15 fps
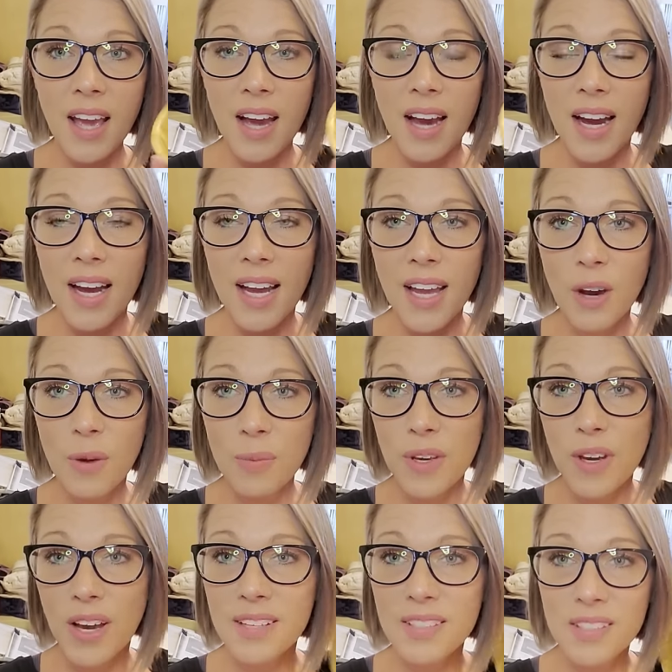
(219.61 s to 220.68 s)
I hope you
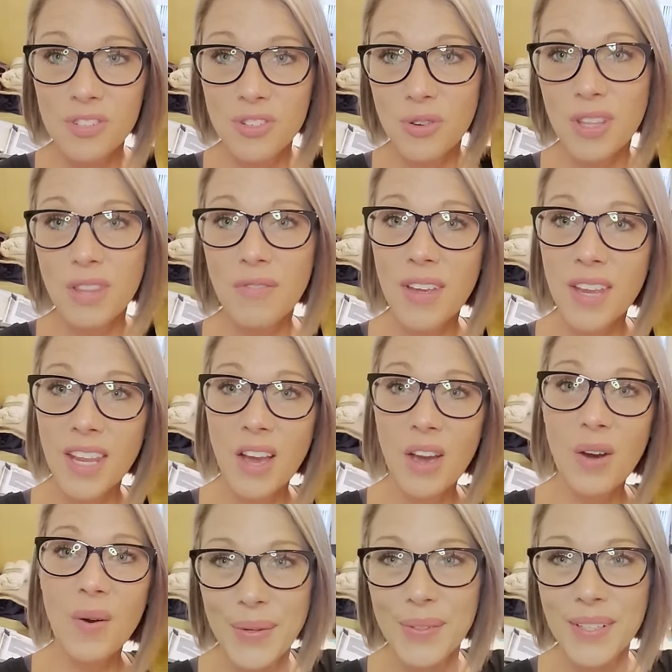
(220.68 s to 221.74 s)
guys enjoy the
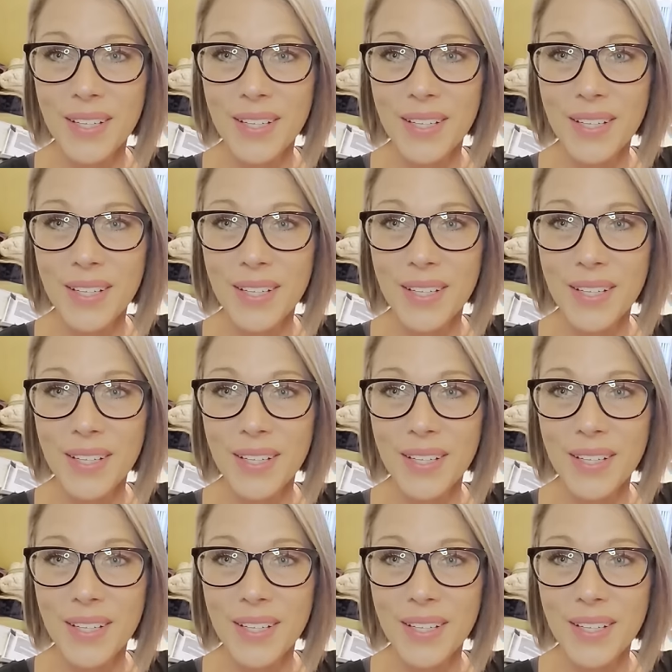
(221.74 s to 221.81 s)
video.